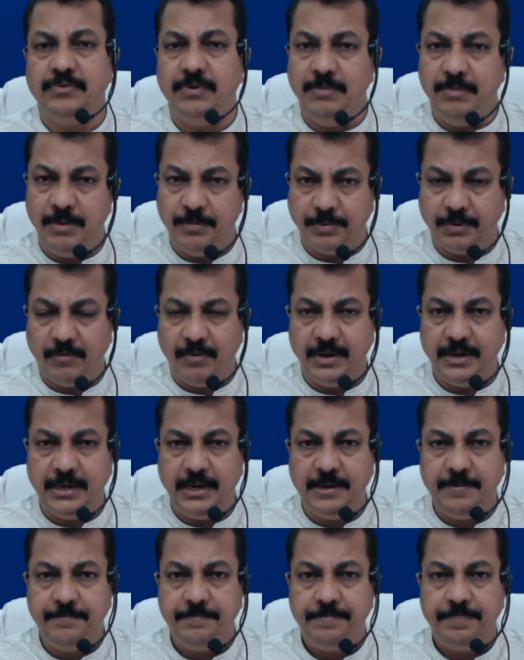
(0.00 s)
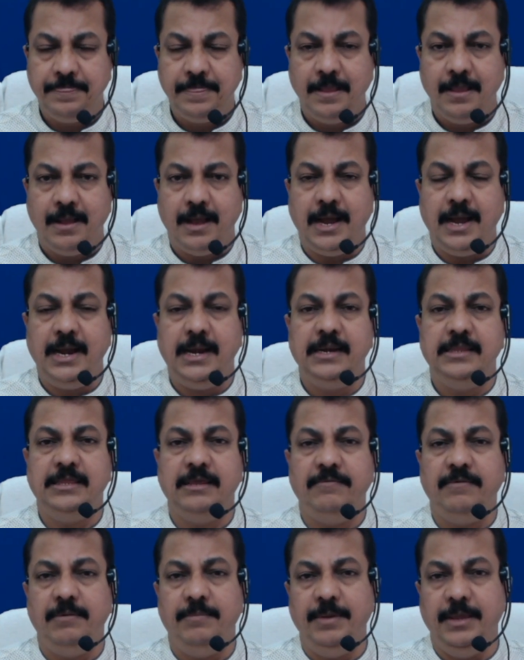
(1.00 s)
will be provided and
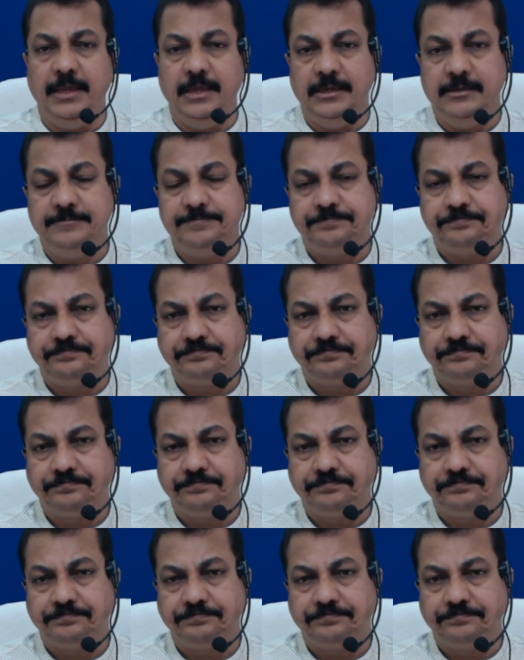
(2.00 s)
there will be